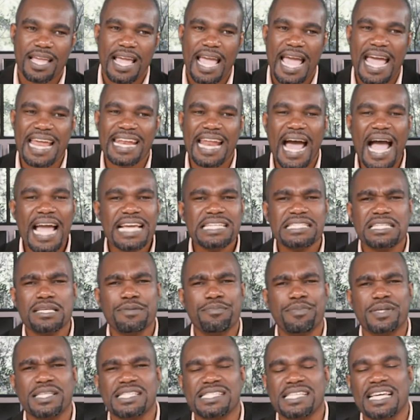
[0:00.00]
And
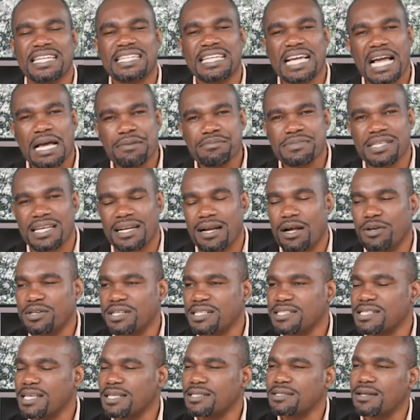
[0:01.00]
IDBZ comes around and
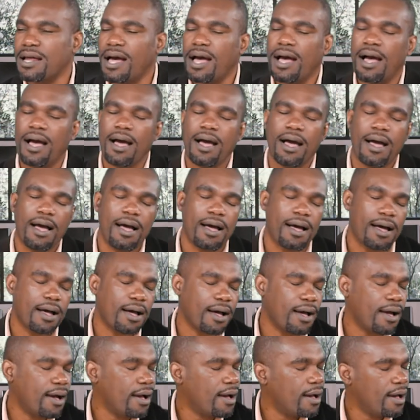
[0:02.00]
says, uh uh-uh, uh,
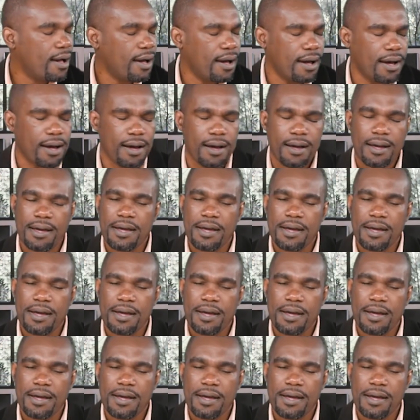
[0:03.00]
uh uh.